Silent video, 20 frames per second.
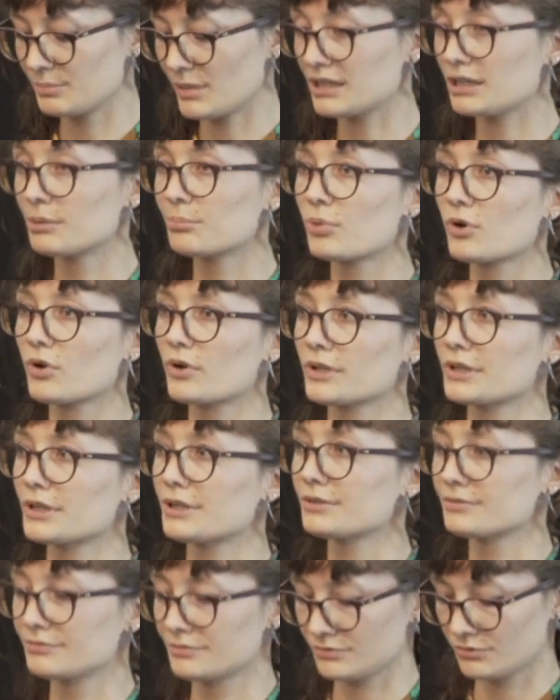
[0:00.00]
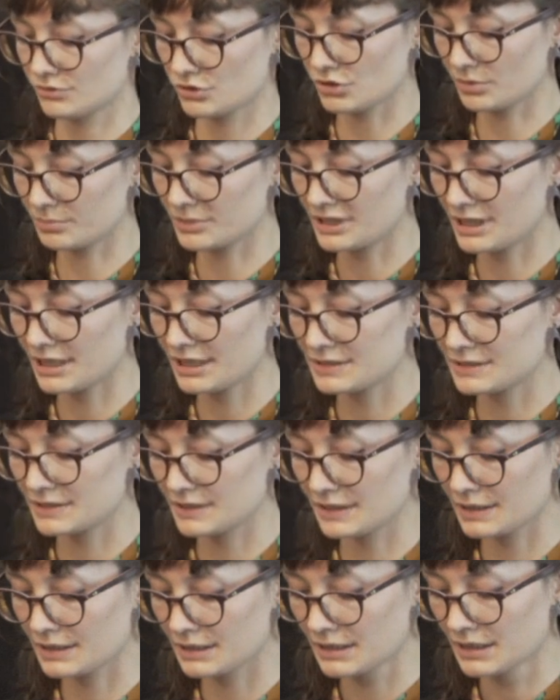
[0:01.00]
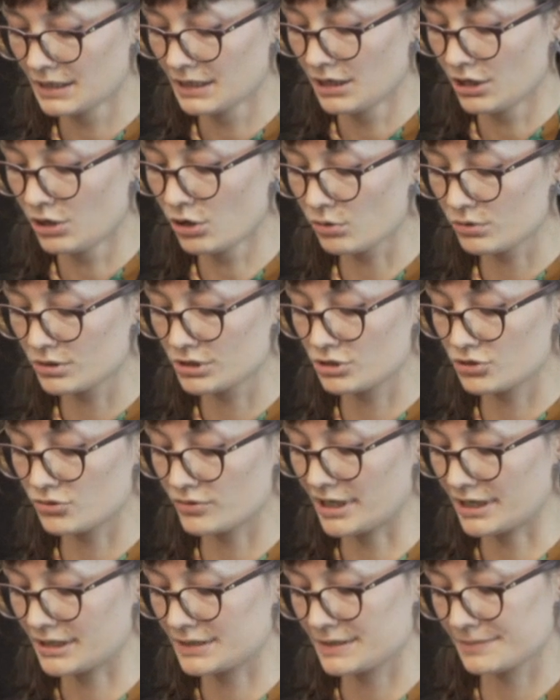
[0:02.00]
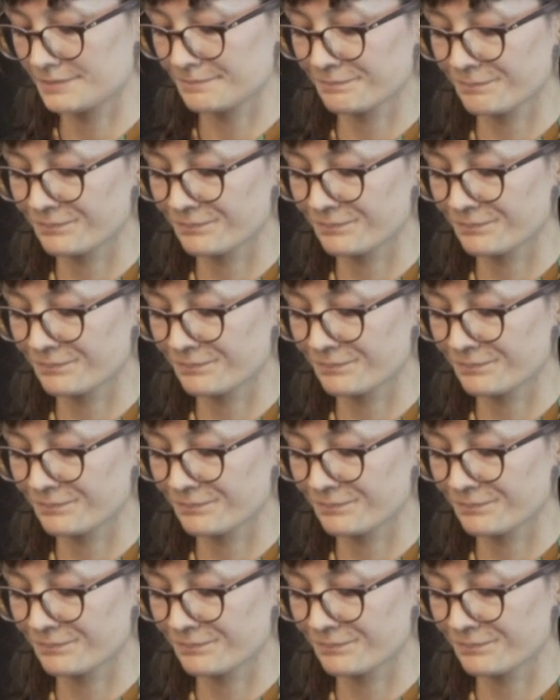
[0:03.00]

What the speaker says: main employer, dominating local trade.